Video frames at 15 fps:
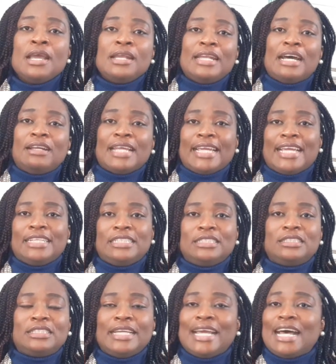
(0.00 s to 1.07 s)
Now, like I
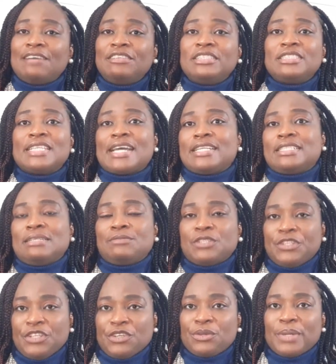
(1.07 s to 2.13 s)
did say, having these items
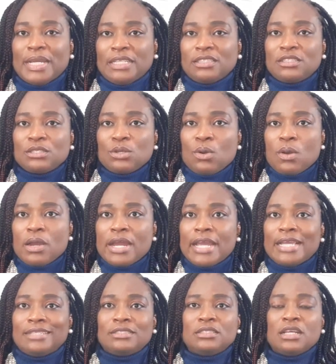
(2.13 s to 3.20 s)
on your credit
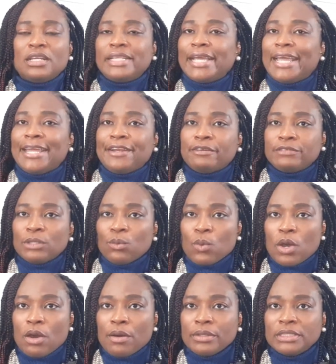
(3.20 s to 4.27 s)
score is not the end of the
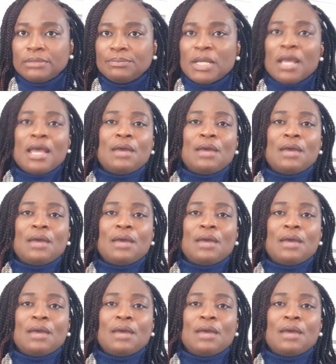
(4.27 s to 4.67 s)
world.